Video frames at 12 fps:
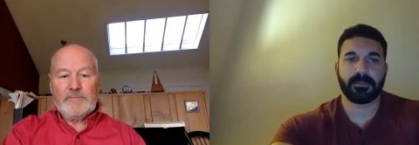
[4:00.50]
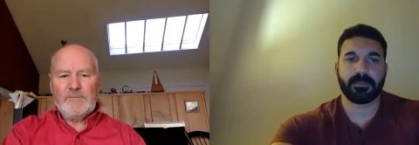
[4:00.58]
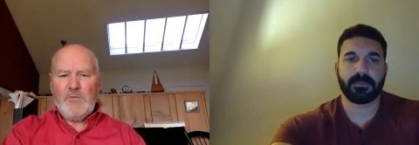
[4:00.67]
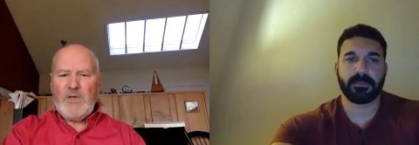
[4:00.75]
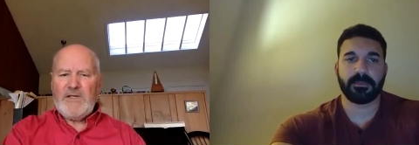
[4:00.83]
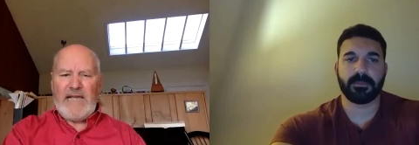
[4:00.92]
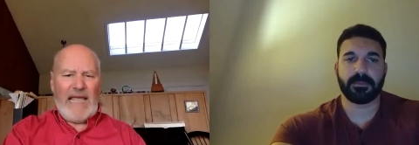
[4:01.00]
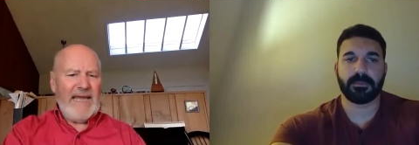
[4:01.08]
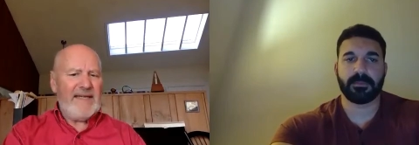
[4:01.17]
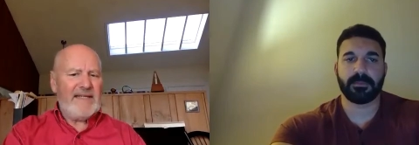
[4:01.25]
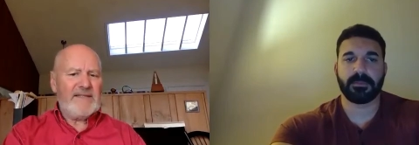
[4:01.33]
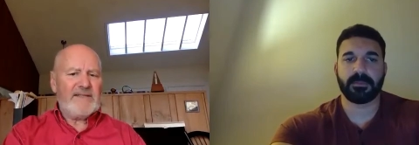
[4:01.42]
Speaker 1: where in
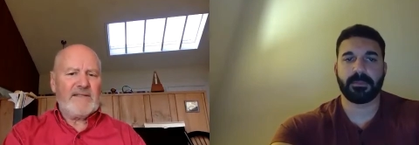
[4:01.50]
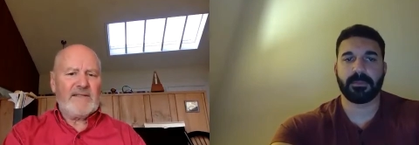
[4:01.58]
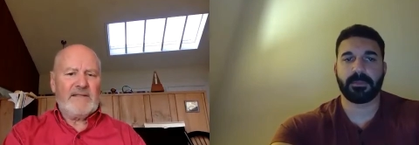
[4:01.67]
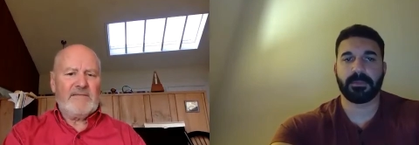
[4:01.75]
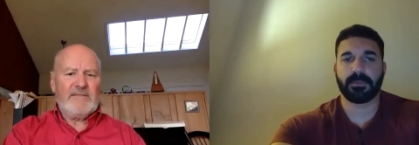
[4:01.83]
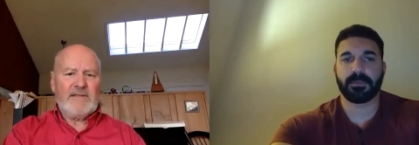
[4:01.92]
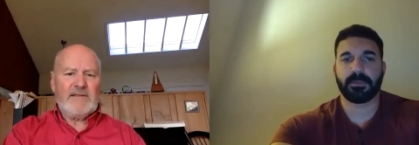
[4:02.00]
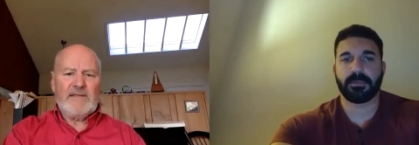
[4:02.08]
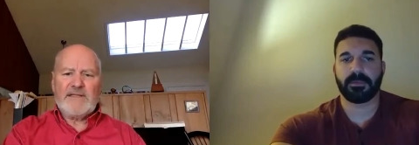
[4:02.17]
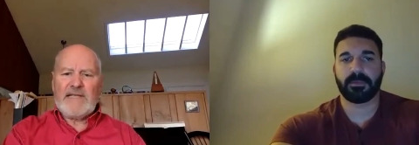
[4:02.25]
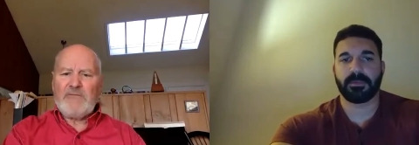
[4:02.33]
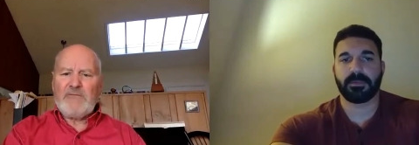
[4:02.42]
Hades is
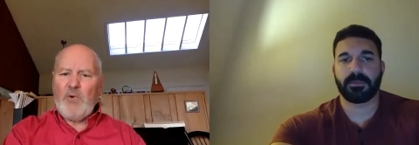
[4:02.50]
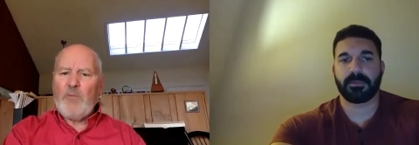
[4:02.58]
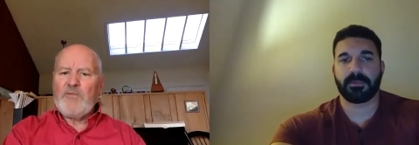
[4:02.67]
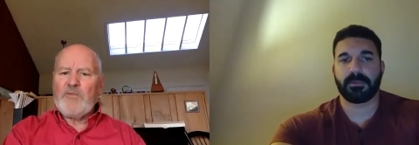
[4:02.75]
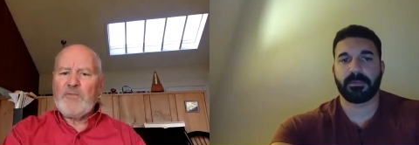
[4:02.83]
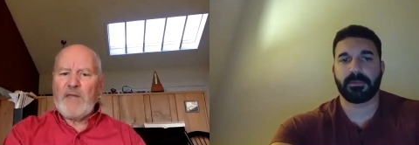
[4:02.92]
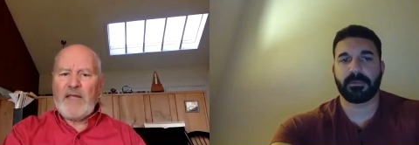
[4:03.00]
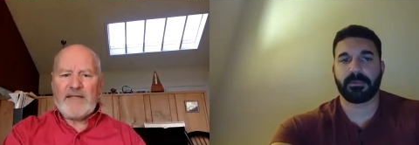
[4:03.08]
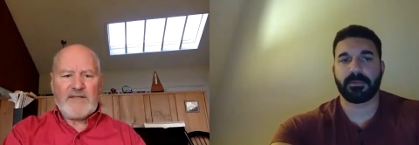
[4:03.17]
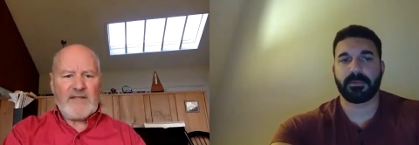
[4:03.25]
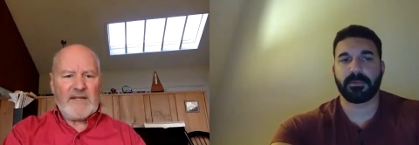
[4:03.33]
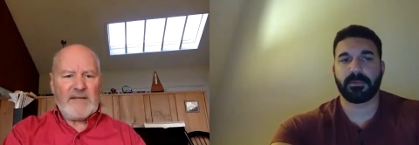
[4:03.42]
that rope from
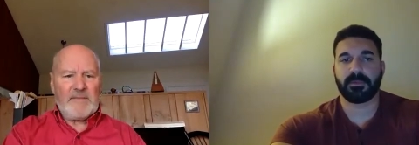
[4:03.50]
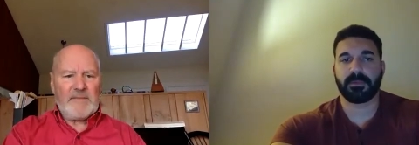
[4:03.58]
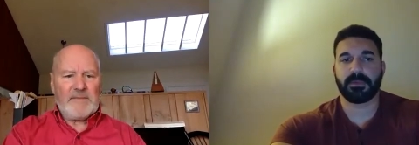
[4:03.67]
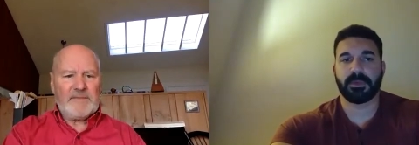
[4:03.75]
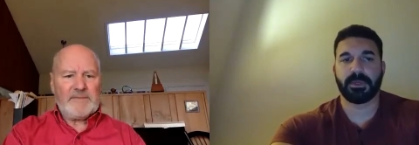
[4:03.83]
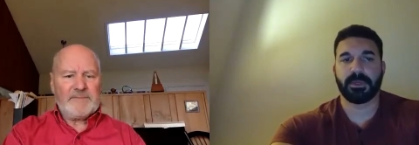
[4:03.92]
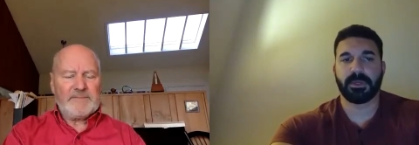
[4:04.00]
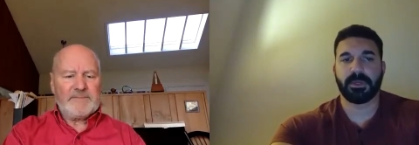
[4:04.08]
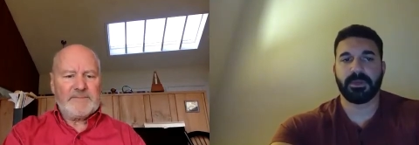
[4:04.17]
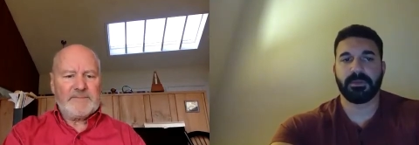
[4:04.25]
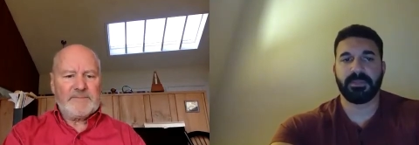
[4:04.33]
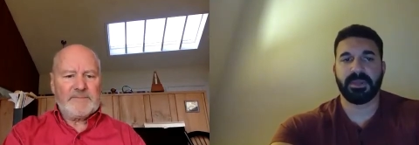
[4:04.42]
last time?
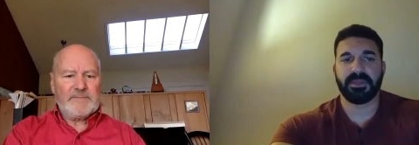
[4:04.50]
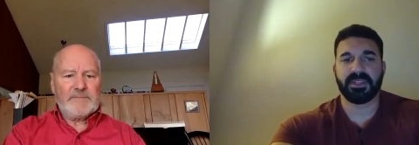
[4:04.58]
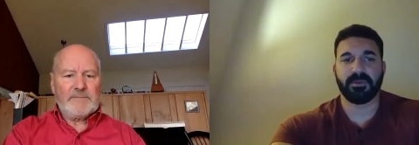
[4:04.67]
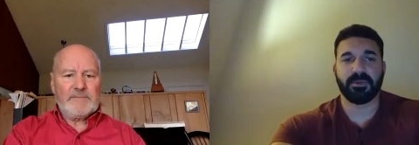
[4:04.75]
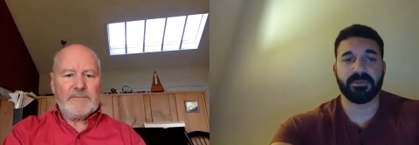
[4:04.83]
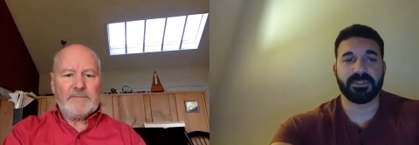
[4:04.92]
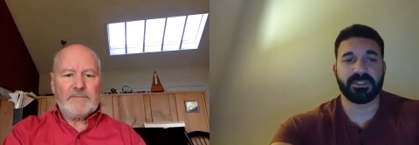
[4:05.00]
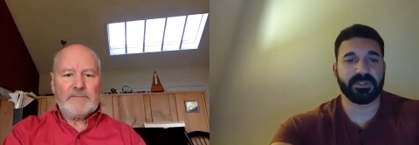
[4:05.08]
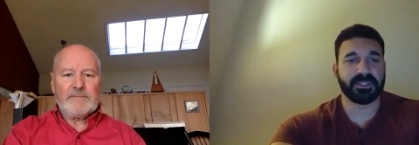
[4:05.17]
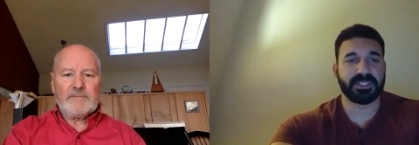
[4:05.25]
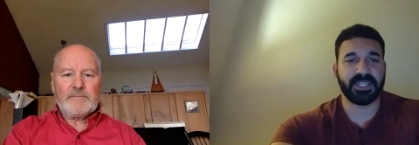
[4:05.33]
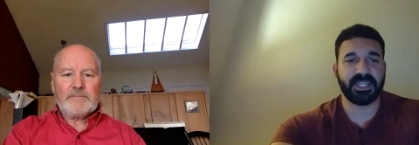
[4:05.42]
Speaker 2: Maybe they won't do
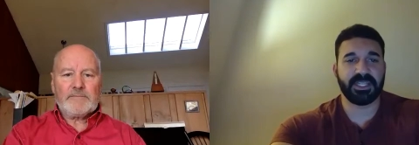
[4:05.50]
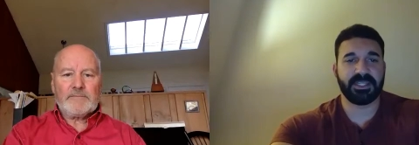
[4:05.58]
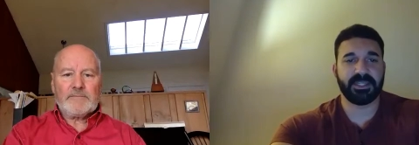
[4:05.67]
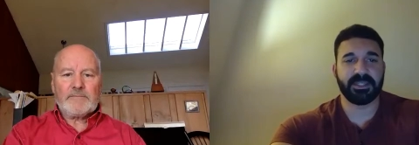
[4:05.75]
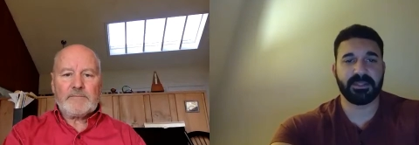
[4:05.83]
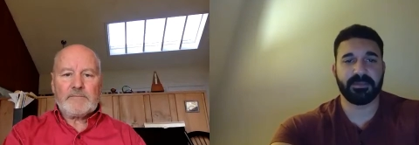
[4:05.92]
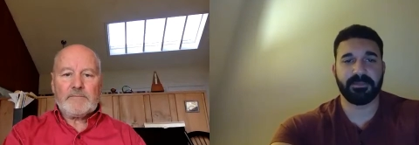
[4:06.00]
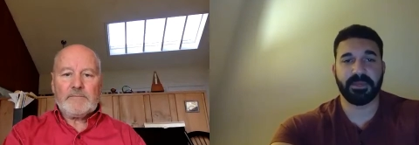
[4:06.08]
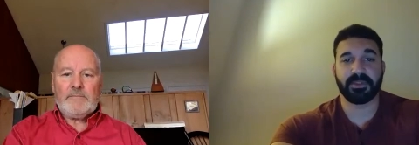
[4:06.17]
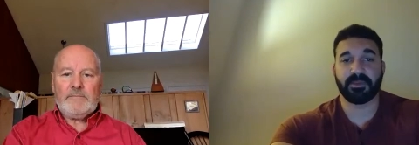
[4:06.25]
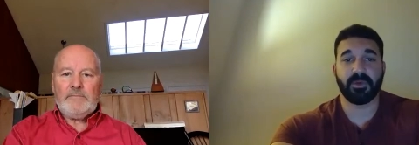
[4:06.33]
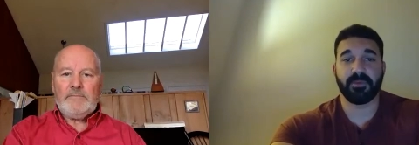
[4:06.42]
it today. Maybe
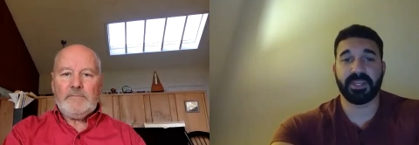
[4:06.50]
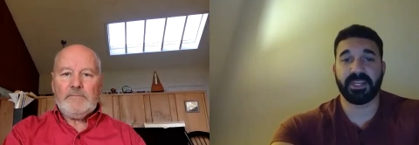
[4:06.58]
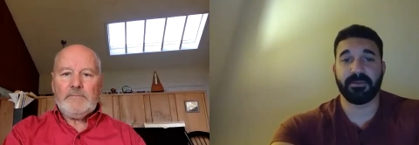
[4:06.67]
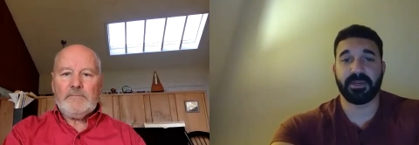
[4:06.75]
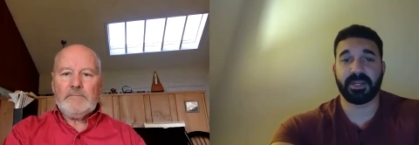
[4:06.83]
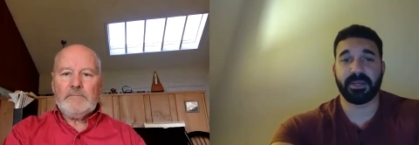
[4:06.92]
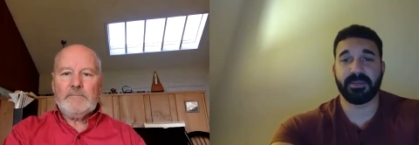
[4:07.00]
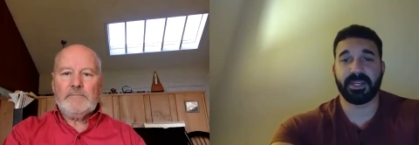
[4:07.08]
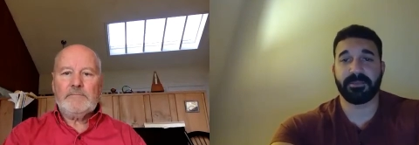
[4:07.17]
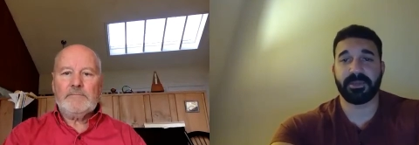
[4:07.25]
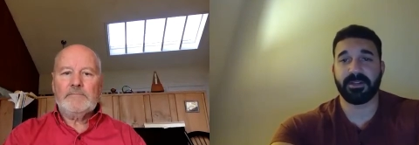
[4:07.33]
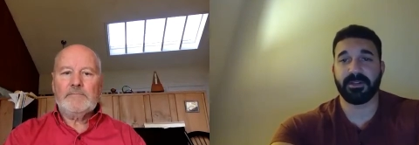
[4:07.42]
there won't be anyone coming
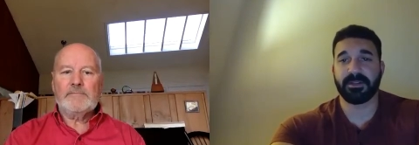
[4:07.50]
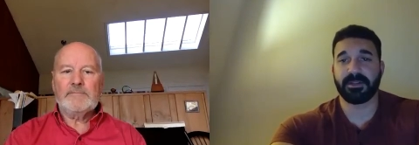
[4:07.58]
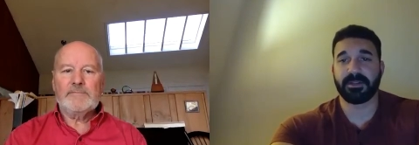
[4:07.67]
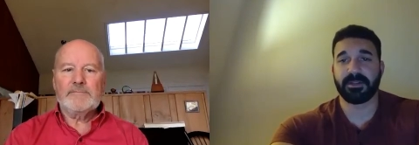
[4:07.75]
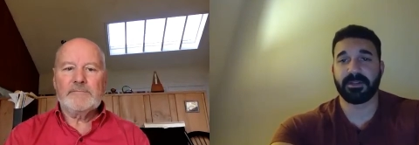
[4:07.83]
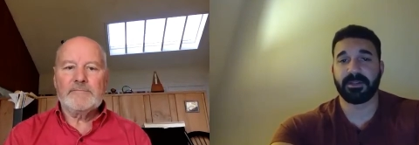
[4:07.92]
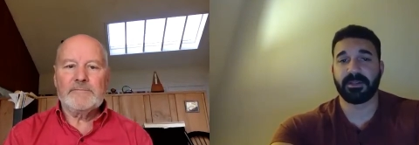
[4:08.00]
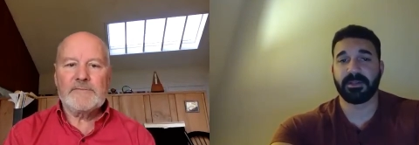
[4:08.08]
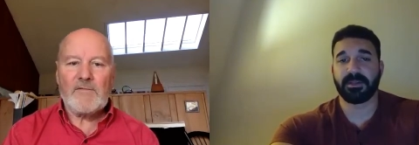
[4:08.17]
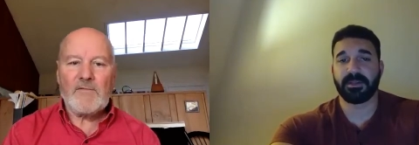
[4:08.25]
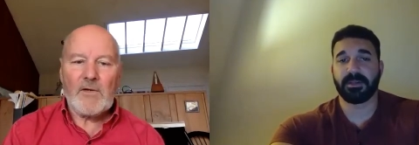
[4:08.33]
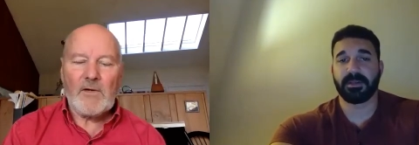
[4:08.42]
up here.
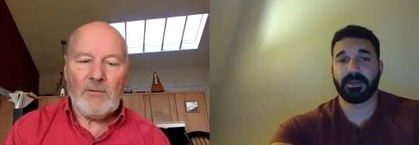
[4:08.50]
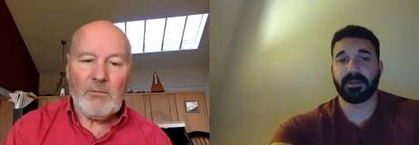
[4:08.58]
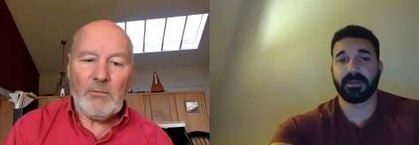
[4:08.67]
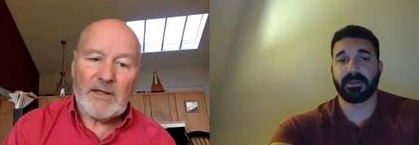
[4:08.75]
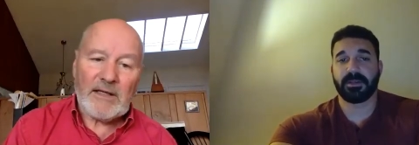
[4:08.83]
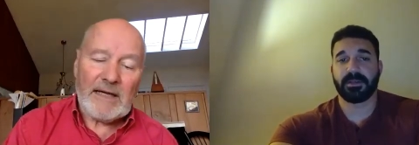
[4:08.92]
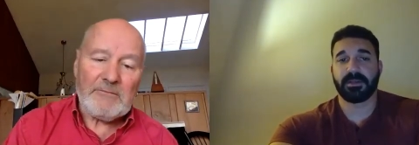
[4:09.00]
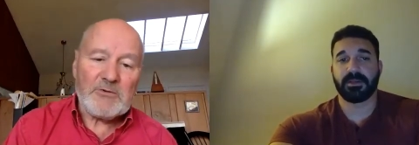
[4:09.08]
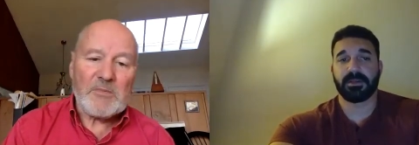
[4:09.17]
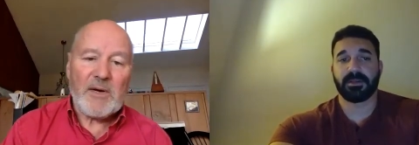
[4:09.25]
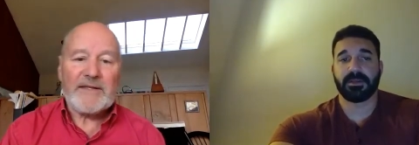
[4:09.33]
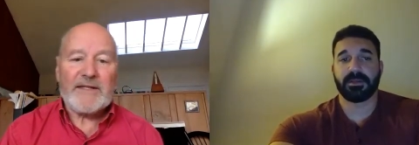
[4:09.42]
Speaker 1: Well, I wouldn't
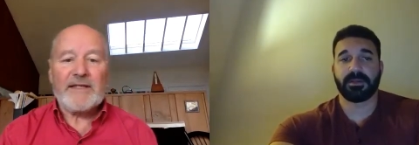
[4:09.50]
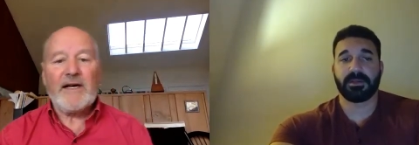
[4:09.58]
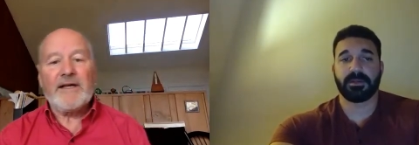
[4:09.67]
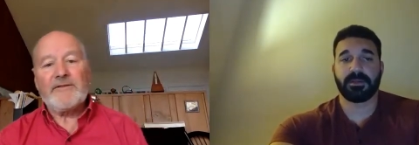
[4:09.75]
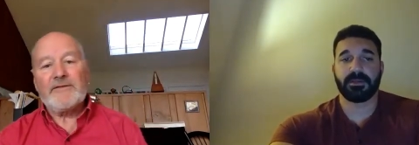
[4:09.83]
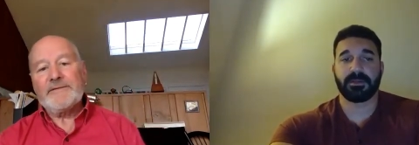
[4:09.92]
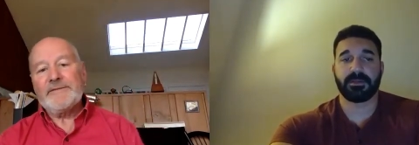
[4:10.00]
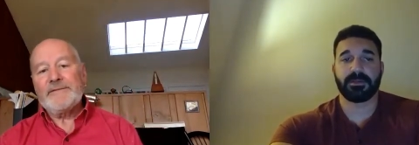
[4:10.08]
mind that either.